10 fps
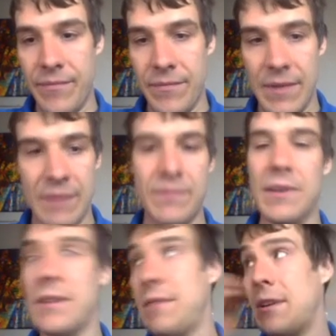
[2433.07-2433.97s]

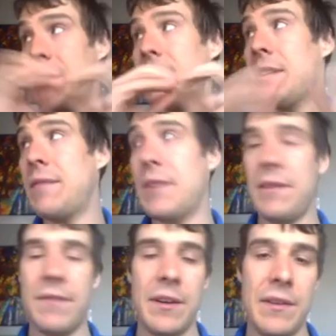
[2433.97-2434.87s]
very, very, very,
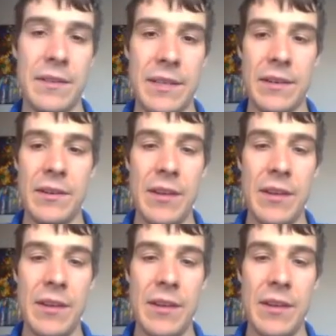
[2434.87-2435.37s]
very far to the center.